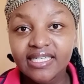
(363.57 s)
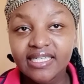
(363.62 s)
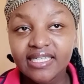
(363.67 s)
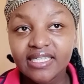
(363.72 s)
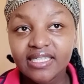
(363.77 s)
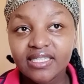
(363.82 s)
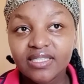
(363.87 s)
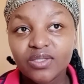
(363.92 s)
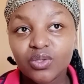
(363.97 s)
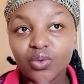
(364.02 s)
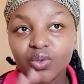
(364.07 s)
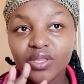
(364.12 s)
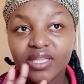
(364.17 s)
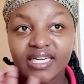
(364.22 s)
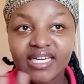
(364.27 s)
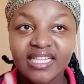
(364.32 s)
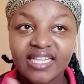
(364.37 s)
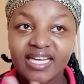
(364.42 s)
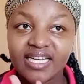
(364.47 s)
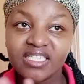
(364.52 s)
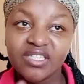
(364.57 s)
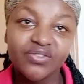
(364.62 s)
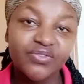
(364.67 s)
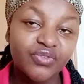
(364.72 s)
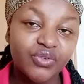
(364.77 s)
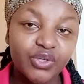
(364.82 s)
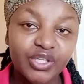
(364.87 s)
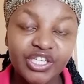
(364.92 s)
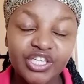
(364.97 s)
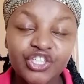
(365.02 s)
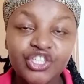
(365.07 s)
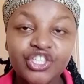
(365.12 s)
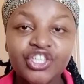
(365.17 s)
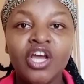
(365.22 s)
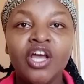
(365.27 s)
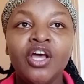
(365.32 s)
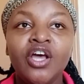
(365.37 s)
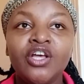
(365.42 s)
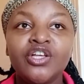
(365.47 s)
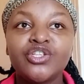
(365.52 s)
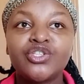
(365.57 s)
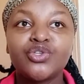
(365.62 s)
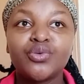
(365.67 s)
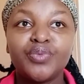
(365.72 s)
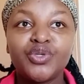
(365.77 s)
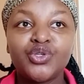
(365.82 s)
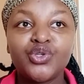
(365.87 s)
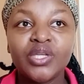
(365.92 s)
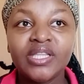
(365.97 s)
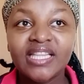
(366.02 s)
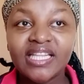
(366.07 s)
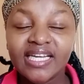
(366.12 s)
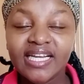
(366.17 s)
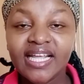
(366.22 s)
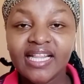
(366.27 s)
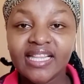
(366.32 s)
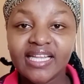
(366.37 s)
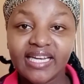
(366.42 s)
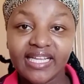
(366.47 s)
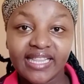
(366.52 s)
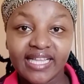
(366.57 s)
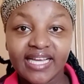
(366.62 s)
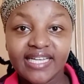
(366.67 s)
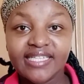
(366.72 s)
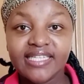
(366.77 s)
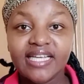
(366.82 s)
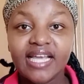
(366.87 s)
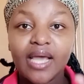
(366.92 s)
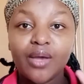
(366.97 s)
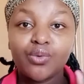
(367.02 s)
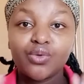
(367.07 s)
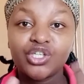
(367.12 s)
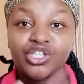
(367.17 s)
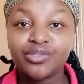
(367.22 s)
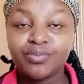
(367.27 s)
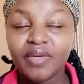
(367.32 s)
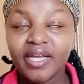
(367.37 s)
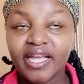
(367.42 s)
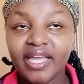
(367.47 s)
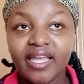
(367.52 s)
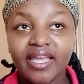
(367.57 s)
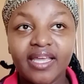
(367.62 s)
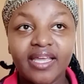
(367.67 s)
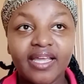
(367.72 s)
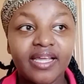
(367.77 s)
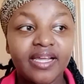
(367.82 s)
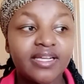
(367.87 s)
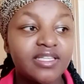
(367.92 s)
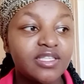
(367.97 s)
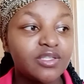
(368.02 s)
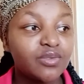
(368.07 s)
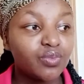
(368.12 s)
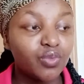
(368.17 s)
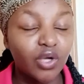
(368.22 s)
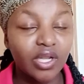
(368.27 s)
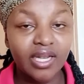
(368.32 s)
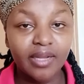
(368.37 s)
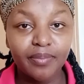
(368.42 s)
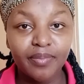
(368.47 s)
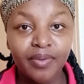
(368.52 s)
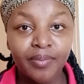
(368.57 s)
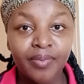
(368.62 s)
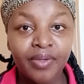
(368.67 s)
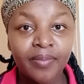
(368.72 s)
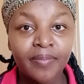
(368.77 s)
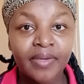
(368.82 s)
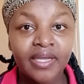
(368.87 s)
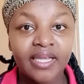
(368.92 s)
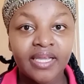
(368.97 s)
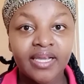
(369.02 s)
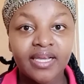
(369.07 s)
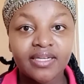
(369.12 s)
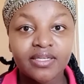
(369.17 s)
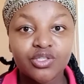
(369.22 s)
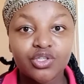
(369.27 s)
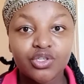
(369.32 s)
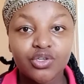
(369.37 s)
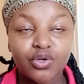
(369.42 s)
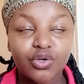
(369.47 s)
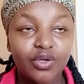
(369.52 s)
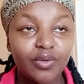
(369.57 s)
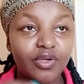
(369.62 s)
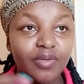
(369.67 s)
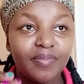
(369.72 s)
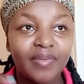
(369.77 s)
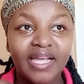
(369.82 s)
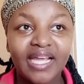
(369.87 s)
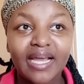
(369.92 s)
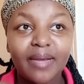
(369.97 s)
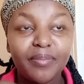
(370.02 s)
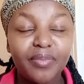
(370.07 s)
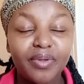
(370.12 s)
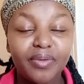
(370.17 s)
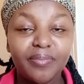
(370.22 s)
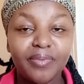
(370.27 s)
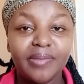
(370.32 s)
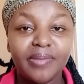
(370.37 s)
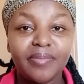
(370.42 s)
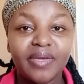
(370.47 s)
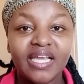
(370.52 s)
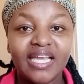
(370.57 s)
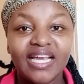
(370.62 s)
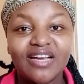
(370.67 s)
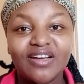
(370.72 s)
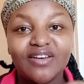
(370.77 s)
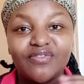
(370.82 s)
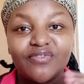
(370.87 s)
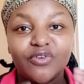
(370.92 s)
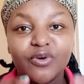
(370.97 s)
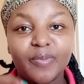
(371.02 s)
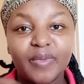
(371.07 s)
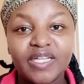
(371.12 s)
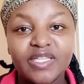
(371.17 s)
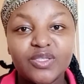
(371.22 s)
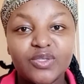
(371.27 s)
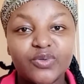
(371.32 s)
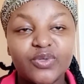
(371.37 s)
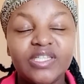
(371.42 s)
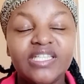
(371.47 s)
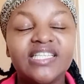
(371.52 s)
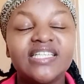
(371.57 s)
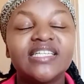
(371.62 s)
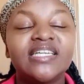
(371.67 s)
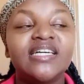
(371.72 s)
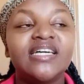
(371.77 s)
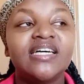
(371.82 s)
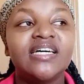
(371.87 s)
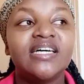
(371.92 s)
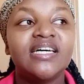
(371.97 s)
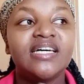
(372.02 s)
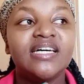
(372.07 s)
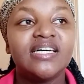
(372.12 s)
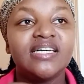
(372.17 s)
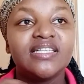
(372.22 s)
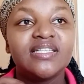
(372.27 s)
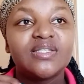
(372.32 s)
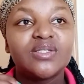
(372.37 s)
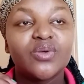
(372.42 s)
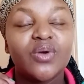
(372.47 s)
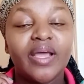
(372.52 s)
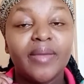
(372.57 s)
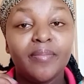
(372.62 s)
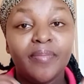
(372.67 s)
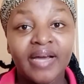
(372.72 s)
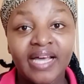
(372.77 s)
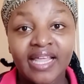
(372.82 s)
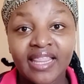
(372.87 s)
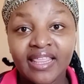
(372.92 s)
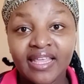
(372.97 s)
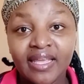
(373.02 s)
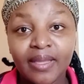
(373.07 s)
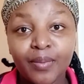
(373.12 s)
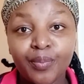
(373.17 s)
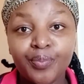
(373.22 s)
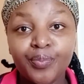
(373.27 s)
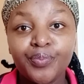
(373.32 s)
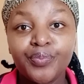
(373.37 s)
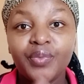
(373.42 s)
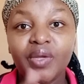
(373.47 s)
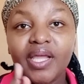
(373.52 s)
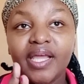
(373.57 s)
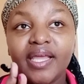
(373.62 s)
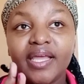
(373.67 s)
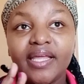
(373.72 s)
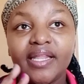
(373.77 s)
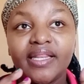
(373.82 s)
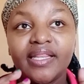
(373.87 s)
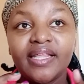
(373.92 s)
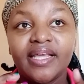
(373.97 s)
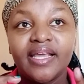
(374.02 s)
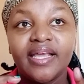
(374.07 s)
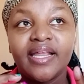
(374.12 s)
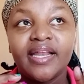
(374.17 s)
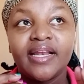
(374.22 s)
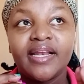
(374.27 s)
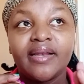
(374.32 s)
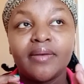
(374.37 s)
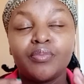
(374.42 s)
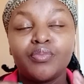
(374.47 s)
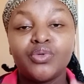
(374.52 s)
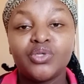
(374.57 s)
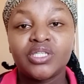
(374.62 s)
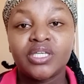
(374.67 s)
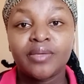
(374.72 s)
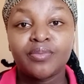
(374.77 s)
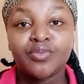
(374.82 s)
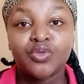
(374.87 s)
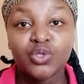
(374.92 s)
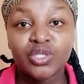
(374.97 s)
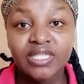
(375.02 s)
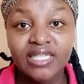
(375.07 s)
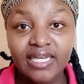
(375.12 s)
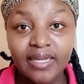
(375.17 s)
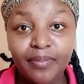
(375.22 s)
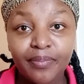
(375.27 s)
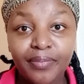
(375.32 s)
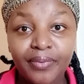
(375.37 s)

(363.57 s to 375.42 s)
so 3:34-ish. So between 3 and 3:30, I wash my smaller baby, my 4 months old. So I bath him and then put him to sleep,